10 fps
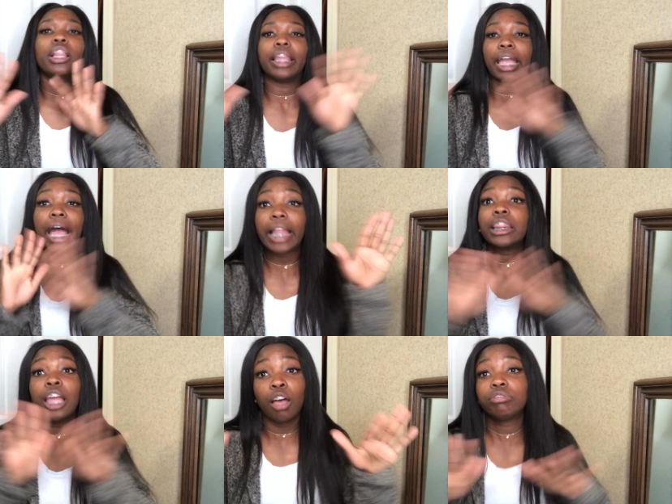Like I
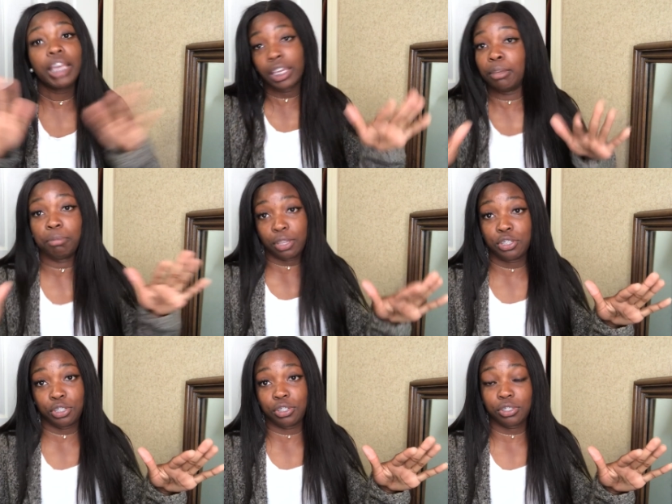love taking
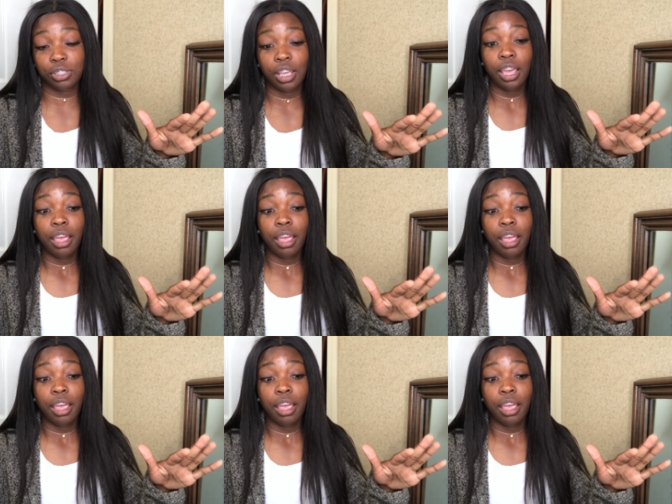pictures.